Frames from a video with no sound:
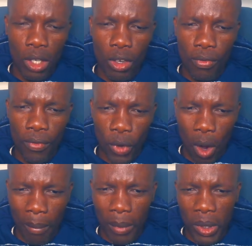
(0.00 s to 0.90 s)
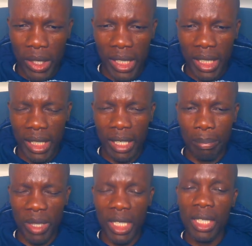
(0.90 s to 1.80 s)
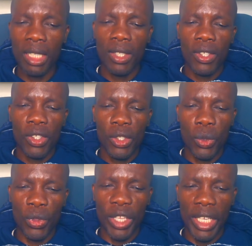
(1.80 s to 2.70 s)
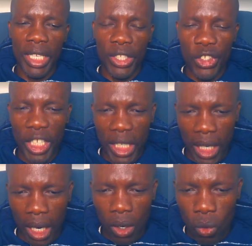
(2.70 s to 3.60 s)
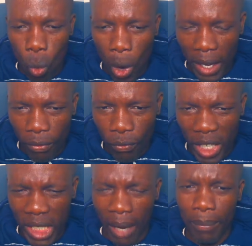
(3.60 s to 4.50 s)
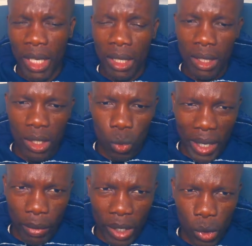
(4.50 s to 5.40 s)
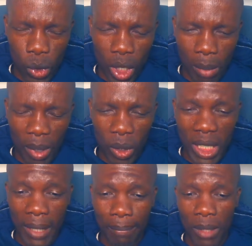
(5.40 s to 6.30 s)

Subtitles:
from the ZEP to the general work visa. This is what I want to talk about.